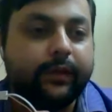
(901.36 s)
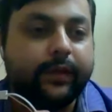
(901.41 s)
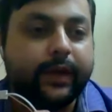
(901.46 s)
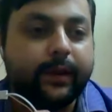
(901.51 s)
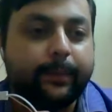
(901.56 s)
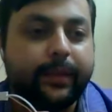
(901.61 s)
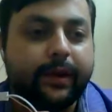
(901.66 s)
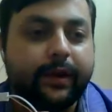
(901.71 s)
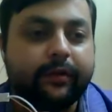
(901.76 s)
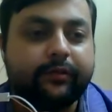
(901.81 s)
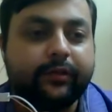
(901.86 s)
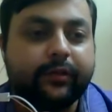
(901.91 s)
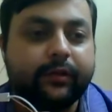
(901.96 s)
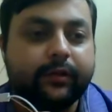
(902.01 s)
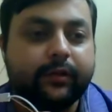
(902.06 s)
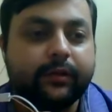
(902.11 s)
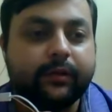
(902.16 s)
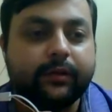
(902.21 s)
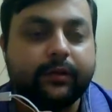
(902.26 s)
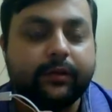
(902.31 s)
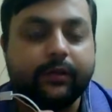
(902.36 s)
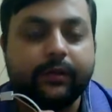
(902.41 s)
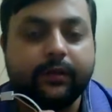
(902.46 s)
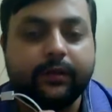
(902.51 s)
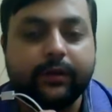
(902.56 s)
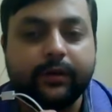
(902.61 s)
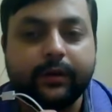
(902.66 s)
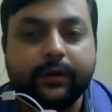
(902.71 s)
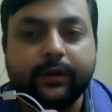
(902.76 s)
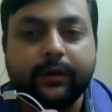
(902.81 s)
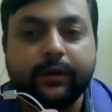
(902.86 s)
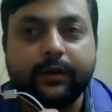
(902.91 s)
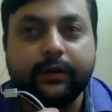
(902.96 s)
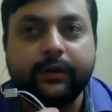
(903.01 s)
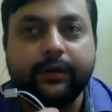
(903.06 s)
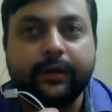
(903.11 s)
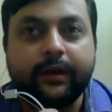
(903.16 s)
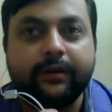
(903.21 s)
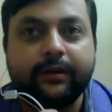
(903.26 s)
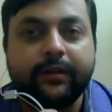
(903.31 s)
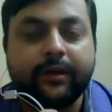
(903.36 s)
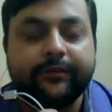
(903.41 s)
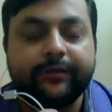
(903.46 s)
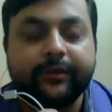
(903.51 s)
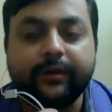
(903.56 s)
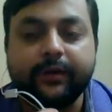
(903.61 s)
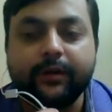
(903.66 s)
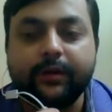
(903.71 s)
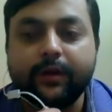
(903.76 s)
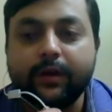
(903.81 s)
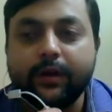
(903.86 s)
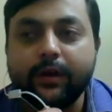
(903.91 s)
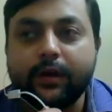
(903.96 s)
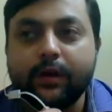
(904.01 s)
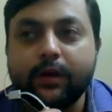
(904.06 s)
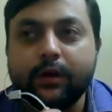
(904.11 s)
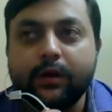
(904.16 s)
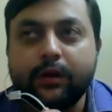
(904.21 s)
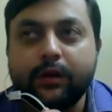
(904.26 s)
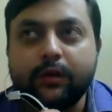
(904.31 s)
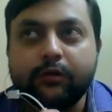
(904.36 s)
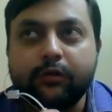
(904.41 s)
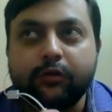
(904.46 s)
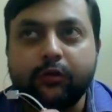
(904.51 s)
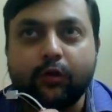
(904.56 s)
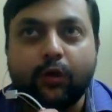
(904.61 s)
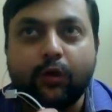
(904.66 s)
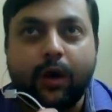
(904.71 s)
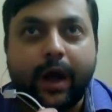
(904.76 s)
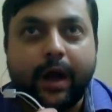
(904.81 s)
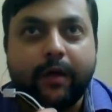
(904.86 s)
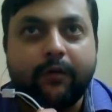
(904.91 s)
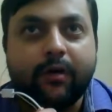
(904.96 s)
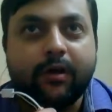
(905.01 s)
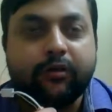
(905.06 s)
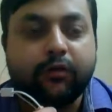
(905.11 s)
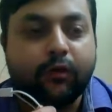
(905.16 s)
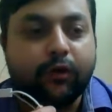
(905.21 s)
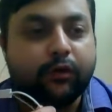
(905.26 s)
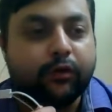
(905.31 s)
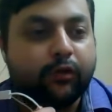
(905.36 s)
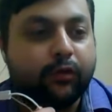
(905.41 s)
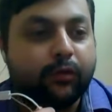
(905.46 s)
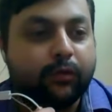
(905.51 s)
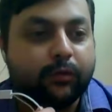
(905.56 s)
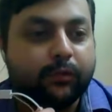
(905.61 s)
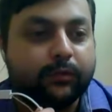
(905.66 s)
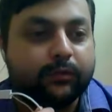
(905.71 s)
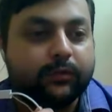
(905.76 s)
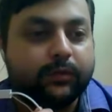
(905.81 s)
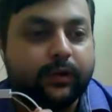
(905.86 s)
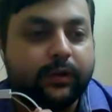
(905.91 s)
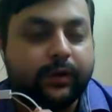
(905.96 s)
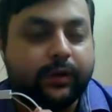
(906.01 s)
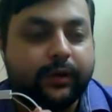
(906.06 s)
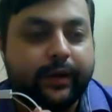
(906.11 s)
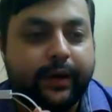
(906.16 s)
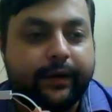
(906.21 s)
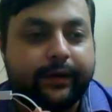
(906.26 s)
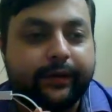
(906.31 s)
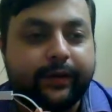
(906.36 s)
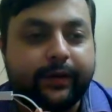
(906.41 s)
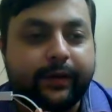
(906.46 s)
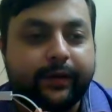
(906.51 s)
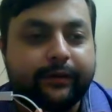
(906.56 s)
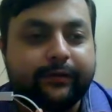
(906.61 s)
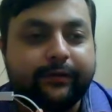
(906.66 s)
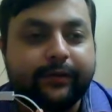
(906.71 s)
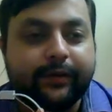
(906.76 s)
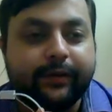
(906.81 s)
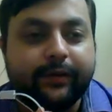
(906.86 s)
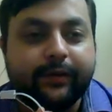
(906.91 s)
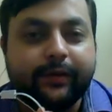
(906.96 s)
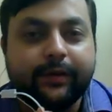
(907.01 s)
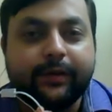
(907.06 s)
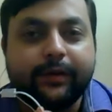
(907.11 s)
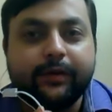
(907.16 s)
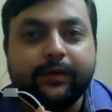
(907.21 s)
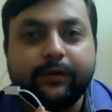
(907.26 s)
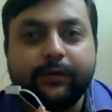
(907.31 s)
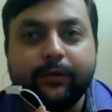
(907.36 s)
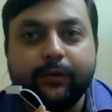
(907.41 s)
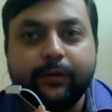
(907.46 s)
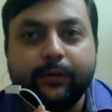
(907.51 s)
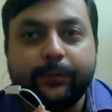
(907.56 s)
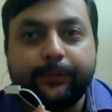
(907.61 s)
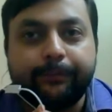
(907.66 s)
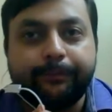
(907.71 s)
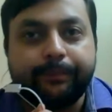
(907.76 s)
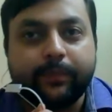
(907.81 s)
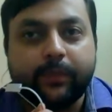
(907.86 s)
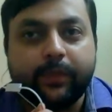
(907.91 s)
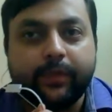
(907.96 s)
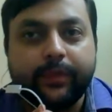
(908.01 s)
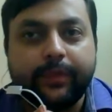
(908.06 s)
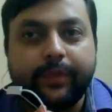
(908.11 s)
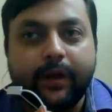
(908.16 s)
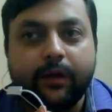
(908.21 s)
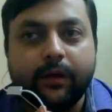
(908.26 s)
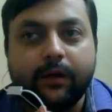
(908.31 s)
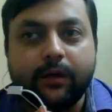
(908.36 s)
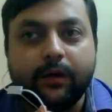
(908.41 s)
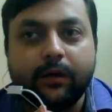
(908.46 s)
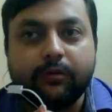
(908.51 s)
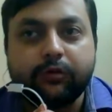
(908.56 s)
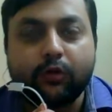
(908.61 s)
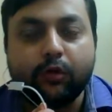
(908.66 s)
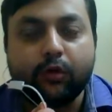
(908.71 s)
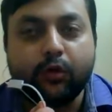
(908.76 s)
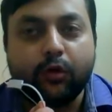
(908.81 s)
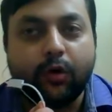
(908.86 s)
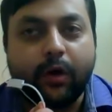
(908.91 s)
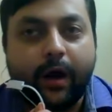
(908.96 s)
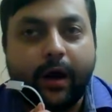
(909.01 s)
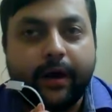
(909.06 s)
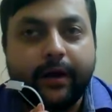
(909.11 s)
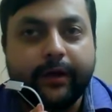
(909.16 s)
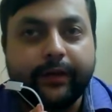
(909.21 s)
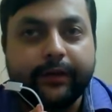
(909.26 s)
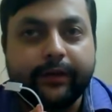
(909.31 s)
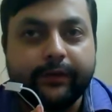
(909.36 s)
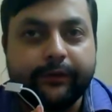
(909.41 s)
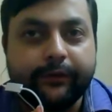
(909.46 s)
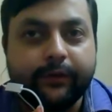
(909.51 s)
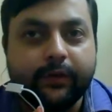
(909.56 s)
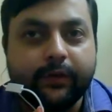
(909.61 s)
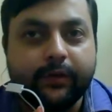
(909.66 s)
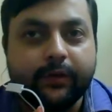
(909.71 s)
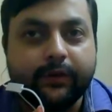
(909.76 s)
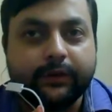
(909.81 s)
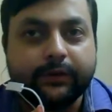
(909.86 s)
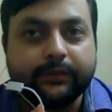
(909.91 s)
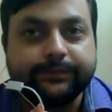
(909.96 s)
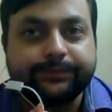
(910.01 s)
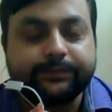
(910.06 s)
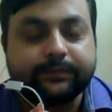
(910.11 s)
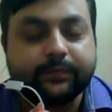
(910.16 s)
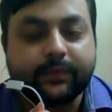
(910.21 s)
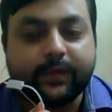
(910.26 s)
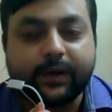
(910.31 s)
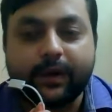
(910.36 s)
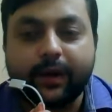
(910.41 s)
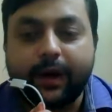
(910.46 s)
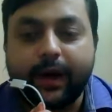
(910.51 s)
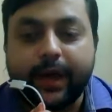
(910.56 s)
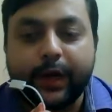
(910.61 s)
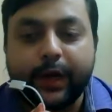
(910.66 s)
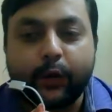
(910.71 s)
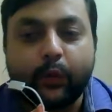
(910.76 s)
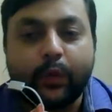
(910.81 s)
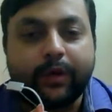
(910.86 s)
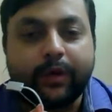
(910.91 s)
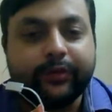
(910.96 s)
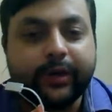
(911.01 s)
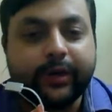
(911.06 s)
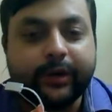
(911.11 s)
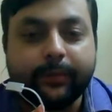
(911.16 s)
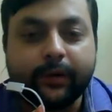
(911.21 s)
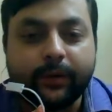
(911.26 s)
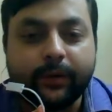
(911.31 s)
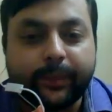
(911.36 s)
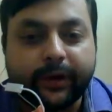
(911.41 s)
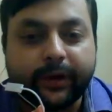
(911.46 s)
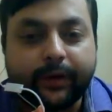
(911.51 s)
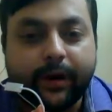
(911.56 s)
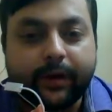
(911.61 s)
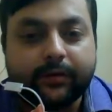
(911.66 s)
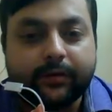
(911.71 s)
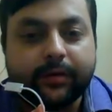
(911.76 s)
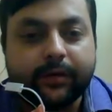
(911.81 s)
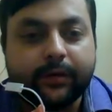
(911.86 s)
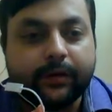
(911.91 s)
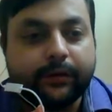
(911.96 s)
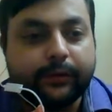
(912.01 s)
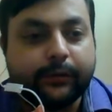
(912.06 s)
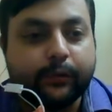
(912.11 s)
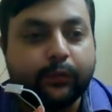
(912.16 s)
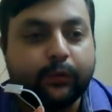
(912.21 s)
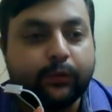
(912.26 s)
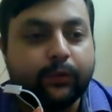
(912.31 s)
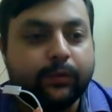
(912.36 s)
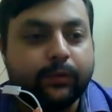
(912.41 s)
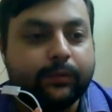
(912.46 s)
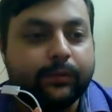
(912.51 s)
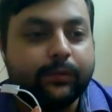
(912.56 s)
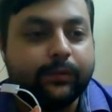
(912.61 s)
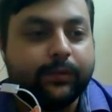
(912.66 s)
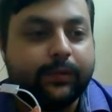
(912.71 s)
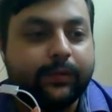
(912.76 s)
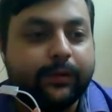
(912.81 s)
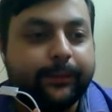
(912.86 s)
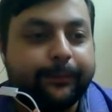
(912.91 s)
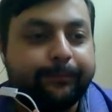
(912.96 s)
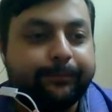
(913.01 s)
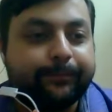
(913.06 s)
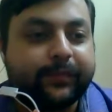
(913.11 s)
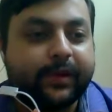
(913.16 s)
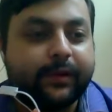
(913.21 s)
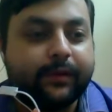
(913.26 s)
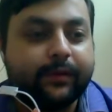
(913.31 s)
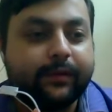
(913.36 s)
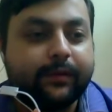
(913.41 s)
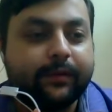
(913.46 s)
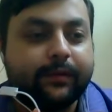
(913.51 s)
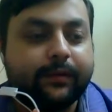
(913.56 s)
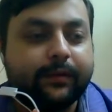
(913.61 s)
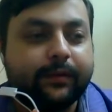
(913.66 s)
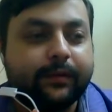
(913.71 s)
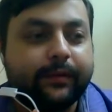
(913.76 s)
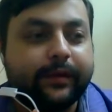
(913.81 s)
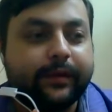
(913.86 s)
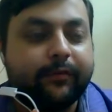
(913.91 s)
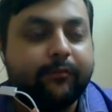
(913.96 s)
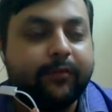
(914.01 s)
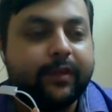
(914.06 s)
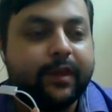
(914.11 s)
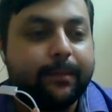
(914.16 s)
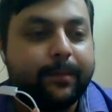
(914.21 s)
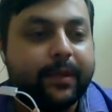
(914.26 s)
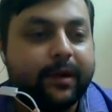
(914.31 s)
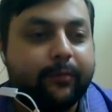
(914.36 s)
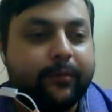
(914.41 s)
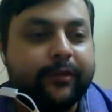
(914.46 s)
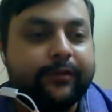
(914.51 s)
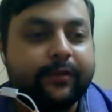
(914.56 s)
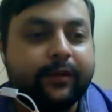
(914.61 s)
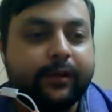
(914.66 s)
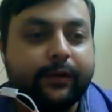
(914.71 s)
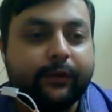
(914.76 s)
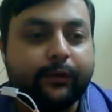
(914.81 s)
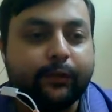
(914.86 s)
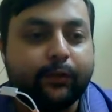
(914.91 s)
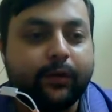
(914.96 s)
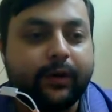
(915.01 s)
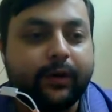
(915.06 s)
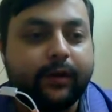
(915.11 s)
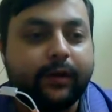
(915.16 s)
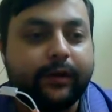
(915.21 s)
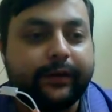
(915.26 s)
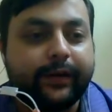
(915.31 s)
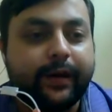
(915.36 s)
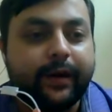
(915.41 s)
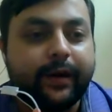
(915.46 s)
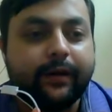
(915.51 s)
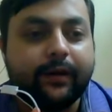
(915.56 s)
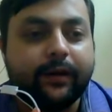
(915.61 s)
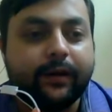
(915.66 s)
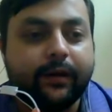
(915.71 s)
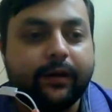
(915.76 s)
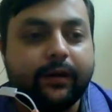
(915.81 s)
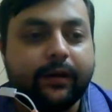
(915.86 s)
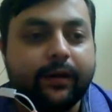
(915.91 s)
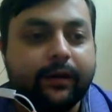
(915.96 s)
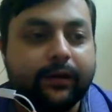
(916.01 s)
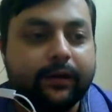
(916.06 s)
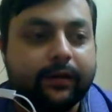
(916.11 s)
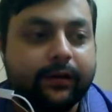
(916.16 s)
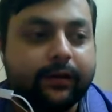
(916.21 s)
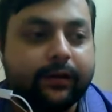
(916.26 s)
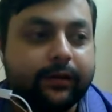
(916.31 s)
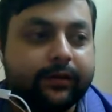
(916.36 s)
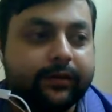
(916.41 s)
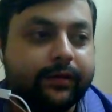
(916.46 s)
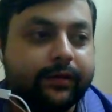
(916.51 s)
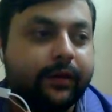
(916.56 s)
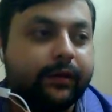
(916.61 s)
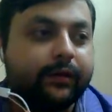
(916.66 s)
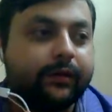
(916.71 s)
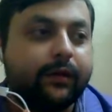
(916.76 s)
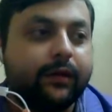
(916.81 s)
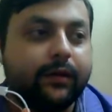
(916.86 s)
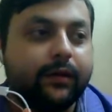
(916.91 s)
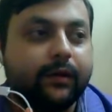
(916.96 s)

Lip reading: their best in that session, so I was also encouraged. So I requested Prakash sir to give me the permission to attend his next